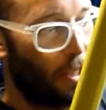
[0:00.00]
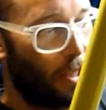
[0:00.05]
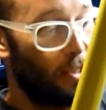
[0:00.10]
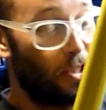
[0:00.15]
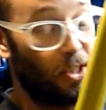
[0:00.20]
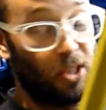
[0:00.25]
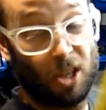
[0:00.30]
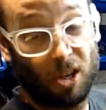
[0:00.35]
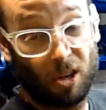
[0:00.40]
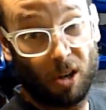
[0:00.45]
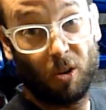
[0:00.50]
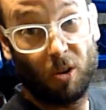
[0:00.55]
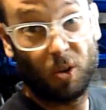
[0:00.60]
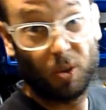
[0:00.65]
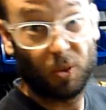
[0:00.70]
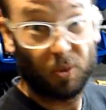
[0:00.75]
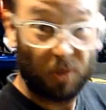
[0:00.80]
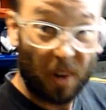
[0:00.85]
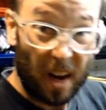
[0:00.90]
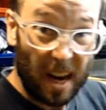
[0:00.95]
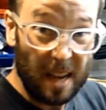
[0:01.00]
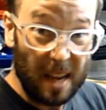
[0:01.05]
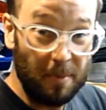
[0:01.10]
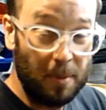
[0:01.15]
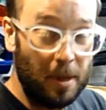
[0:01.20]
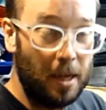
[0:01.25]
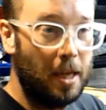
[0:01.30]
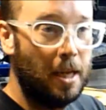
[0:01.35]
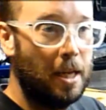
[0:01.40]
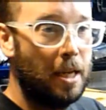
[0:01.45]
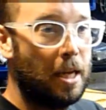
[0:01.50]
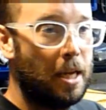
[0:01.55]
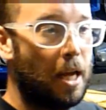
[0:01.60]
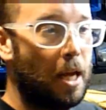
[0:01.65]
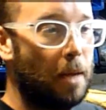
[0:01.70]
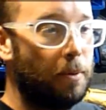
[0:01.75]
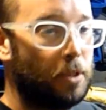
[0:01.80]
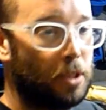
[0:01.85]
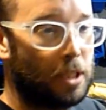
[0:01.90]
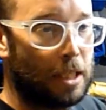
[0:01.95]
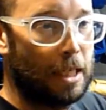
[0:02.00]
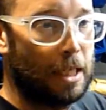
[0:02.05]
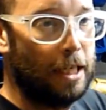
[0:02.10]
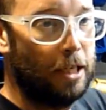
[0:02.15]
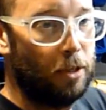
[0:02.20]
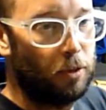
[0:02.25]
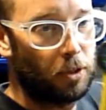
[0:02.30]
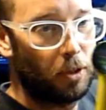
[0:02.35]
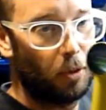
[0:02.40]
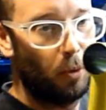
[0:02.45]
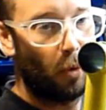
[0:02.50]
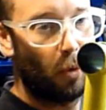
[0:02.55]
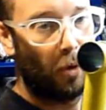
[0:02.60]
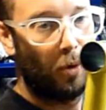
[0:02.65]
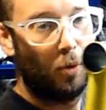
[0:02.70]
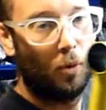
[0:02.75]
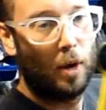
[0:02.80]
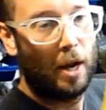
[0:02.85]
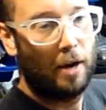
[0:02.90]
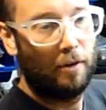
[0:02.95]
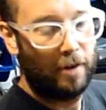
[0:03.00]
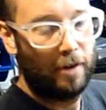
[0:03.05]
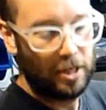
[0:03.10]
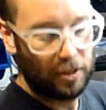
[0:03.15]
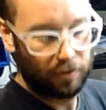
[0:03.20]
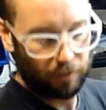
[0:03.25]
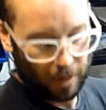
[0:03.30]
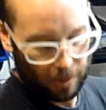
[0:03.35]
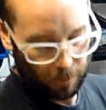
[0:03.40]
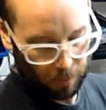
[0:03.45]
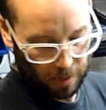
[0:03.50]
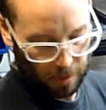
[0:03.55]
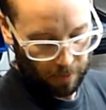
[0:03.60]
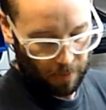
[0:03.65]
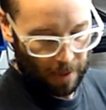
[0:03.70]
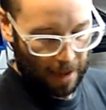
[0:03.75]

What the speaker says: It's a cyclocross frame, so it's clearly not an all-out race frame with the